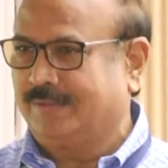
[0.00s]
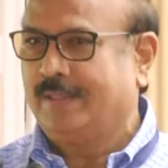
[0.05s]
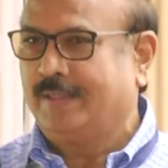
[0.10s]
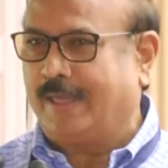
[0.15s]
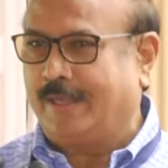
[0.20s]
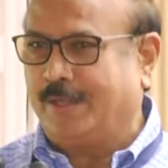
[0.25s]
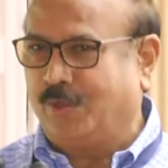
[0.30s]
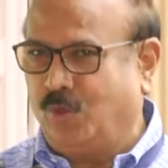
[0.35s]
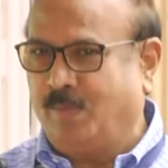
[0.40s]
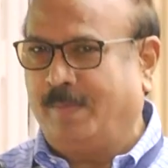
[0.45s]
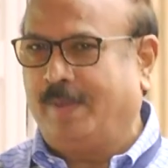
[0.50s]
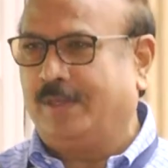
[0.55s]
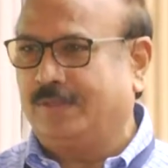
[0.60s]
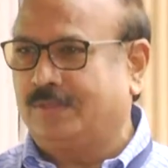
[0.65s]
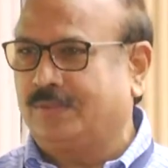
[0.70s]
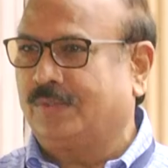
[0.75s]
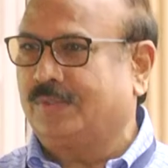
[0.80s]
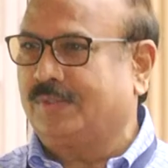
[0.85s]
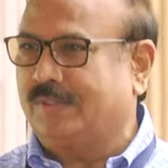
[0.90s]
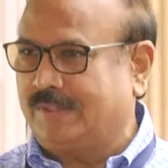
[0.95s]
That human
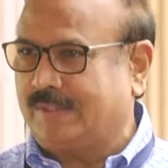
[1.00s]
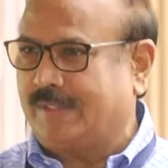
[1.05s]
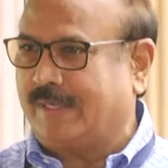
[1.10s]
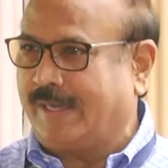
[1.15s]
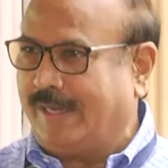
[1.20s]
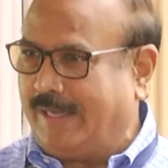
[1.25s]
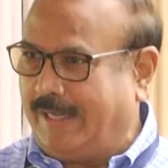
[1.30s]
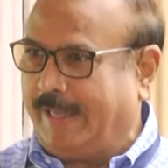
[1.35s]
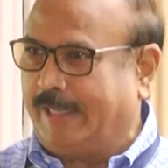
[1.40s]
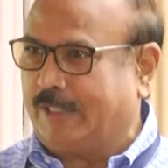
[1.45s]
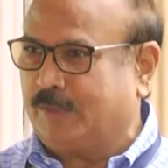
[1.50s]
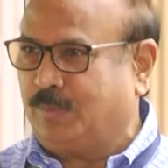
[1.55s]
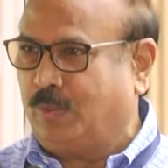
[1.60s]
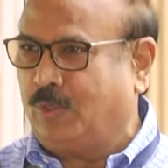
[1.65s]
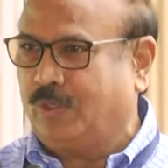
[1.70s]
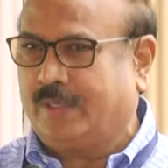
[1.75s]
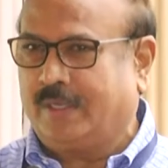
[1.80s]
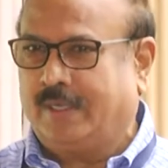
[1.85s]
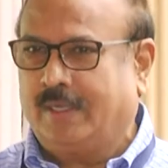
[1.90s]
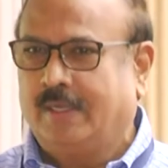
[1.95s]
resource is really
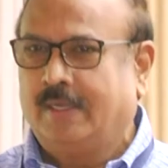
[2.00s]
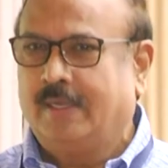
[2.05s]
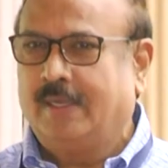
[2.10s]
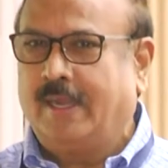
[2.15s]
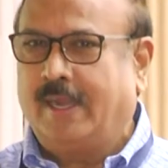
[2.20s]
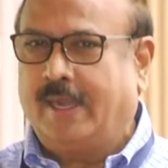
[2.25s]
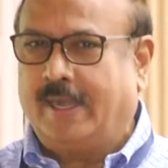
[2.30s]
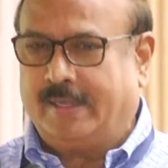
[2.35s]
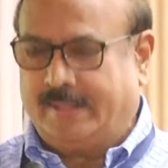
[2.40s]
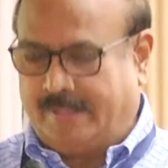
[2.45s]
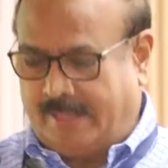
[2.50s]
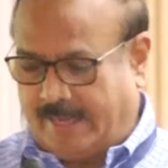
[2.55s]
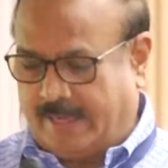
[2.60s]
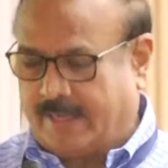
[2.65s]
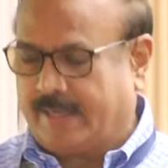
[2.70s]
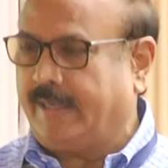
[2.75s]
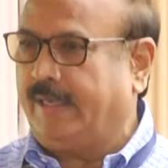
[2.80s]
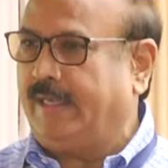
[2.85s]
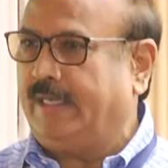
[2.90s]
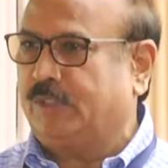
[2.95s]
exported, and they
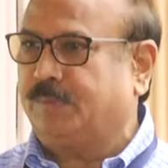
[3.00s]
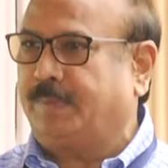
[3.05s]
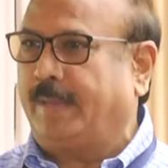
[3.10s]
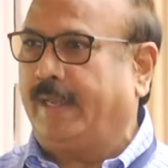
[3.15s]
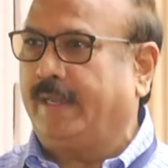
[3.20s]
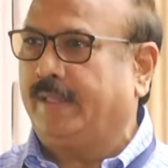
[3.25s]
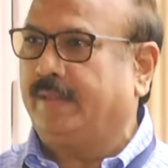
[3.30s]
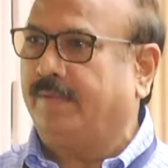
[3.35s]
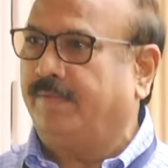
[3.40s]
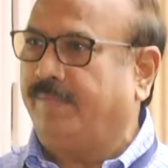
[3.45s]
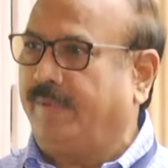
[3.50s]
are really spanning.